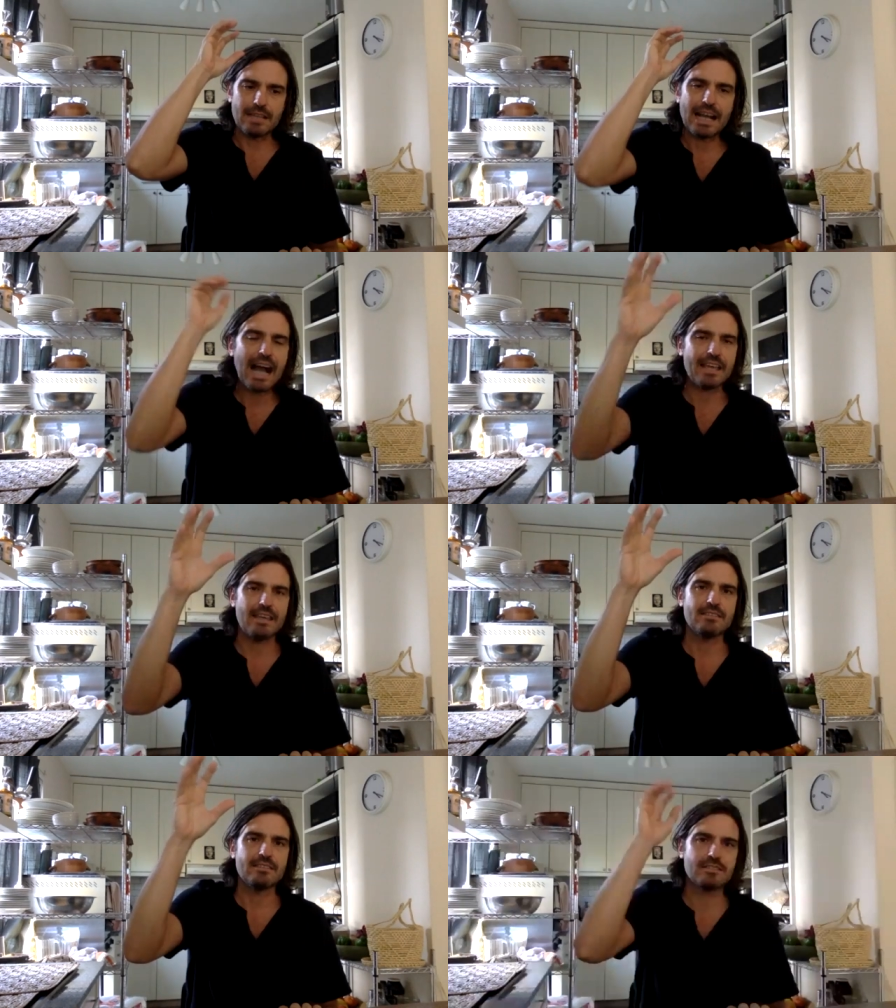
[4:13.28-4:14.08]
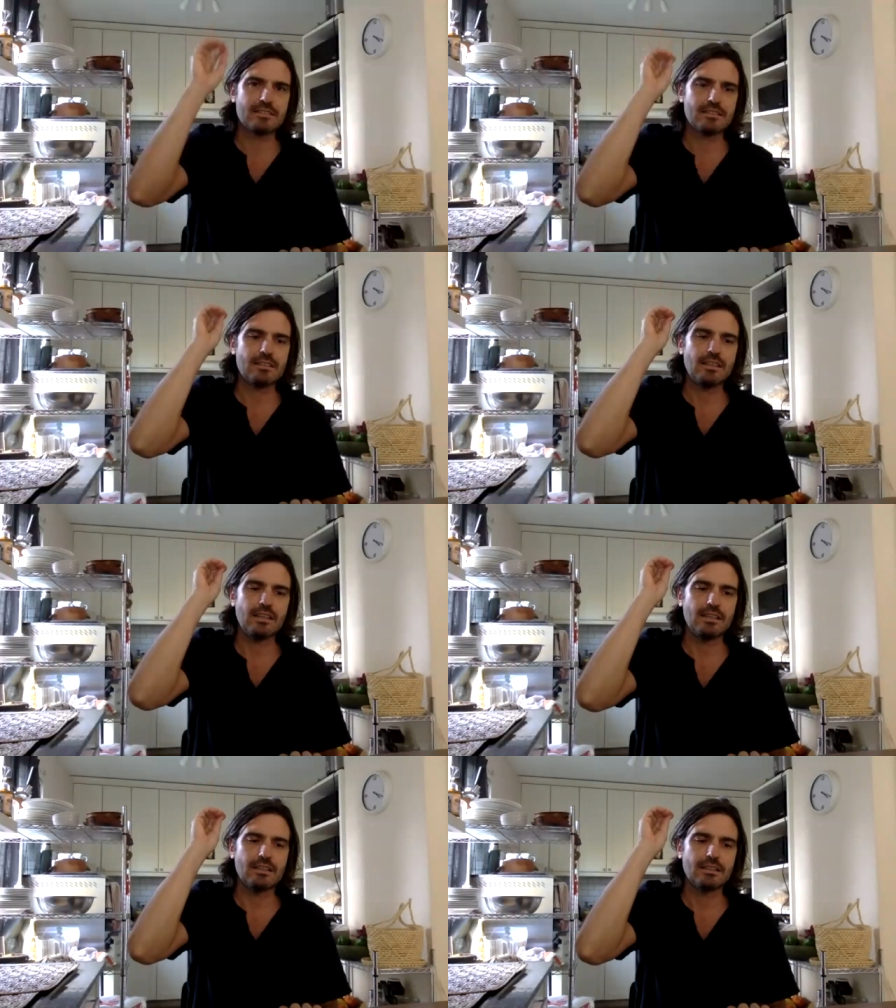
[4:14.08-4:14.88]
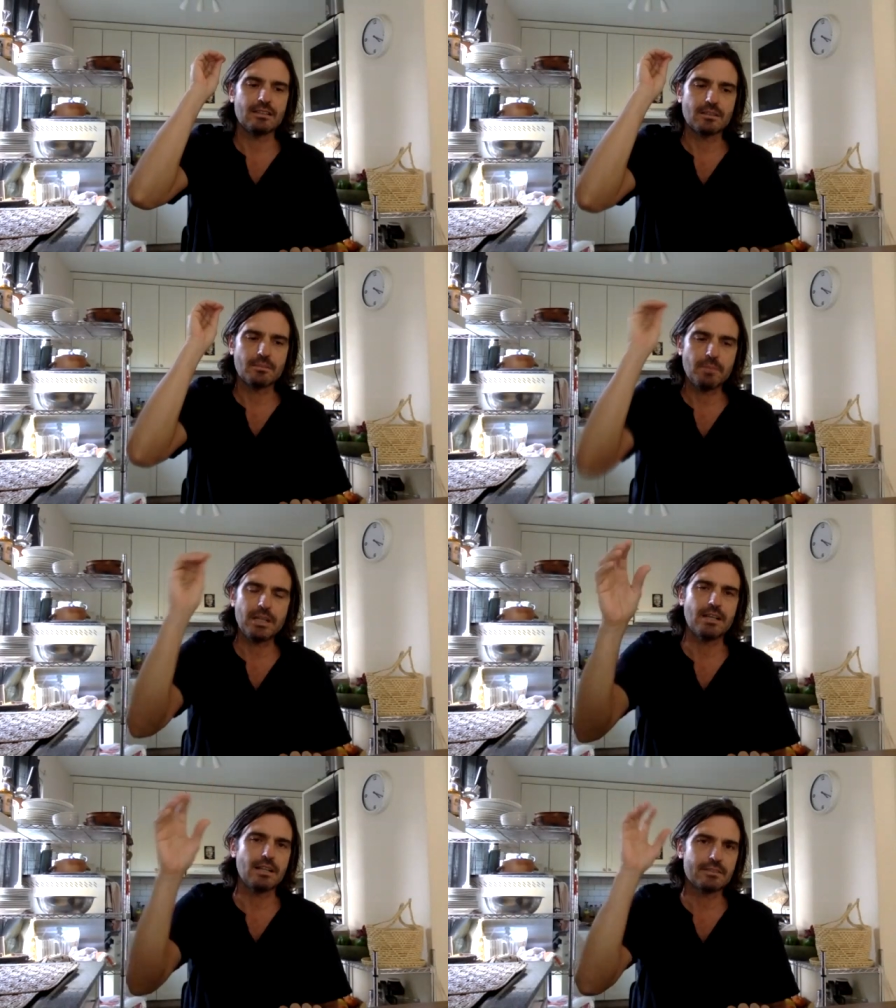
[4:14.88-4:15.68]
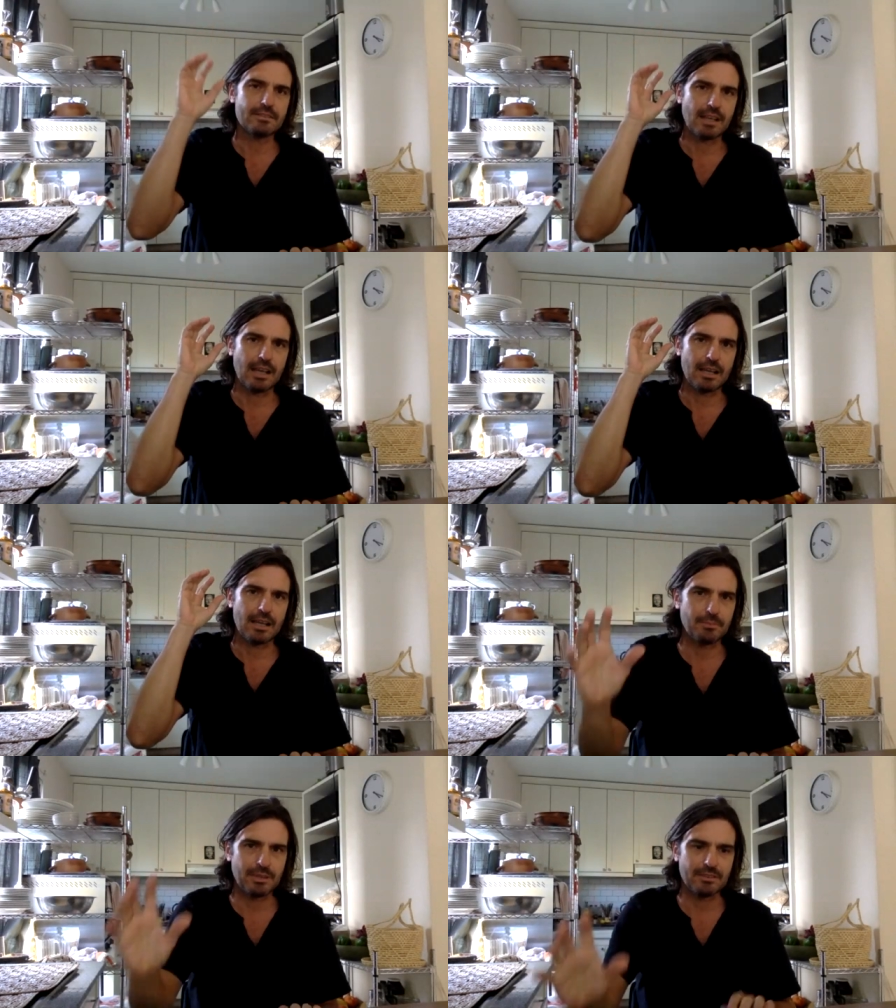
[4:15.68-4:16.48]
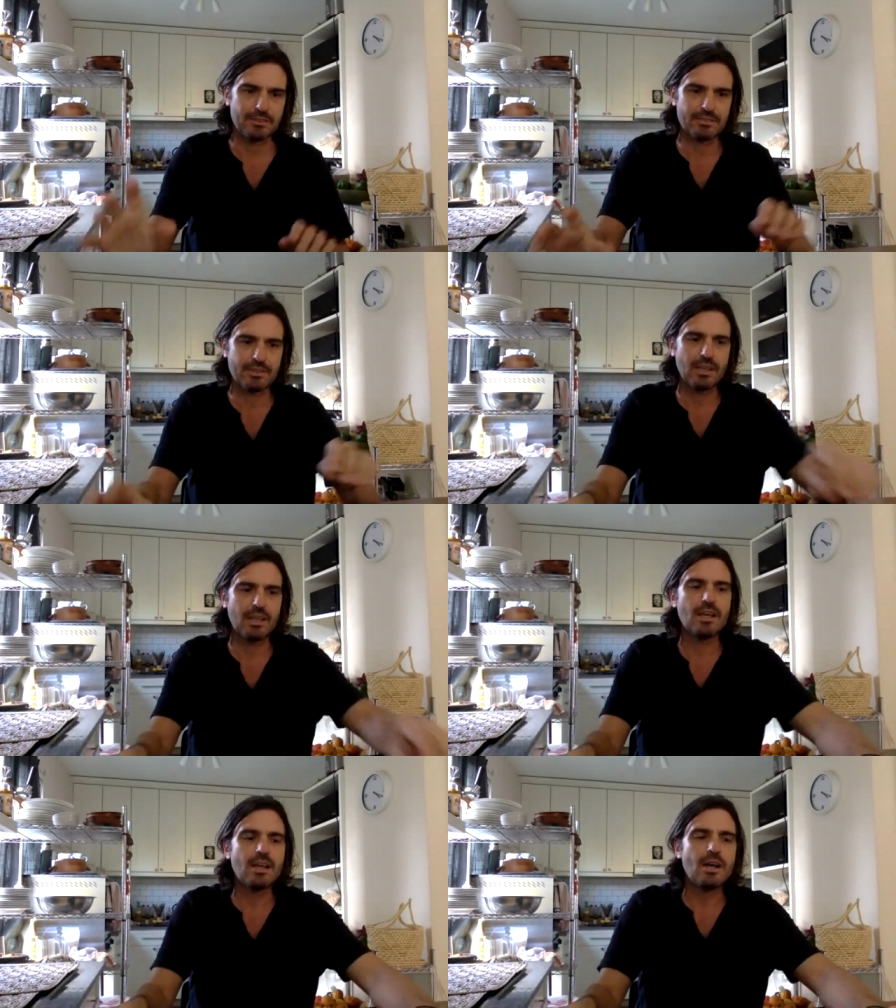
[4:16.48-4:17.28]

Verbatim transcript: the highest in minerals and vitamins.